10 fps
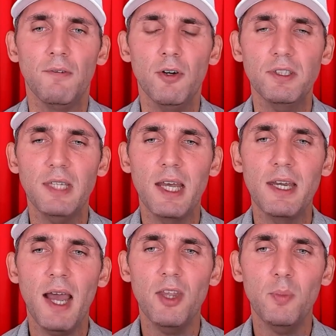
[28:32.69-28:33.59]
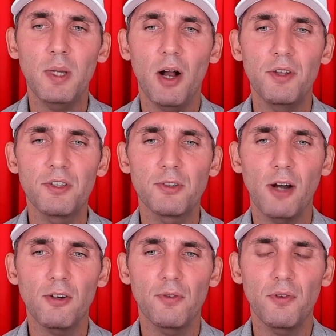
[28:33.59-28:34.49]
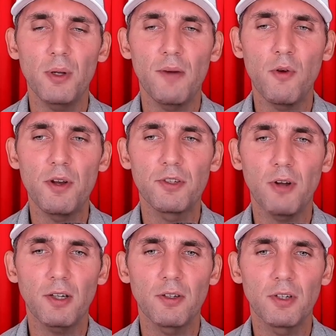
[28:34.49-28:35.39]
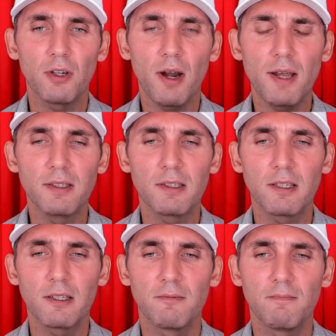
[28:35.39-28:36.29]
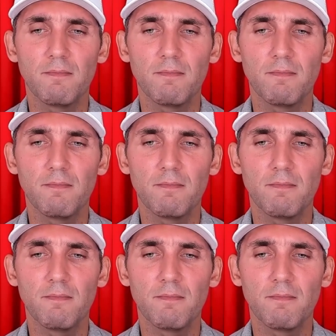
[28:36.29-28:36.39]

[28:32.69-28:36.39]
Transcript: Verse 10, neither be called instructors, for you have one instructor, the Christ.